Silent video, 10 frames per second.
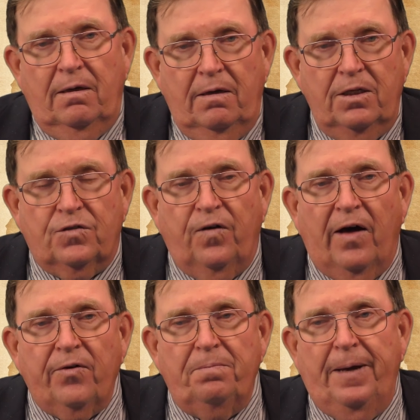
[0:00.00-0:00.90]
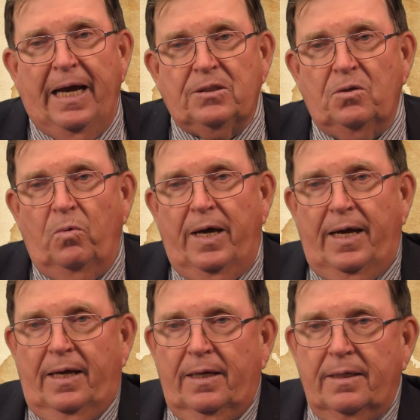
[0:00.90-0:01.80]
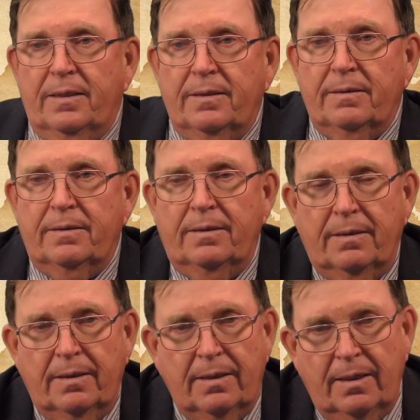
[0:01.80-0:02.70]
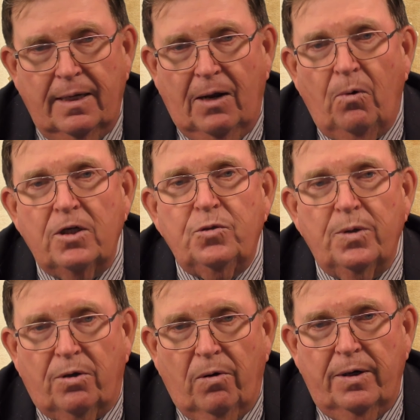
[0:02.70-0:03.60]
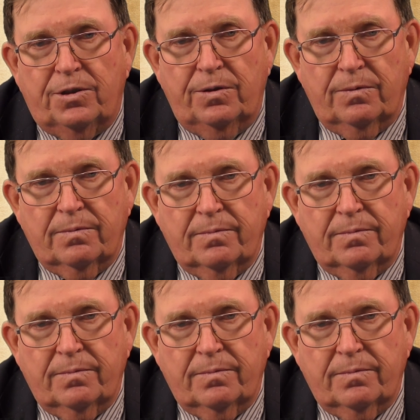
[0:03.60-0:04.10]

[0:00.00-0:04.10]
his father had passed away. And I want to encourage you.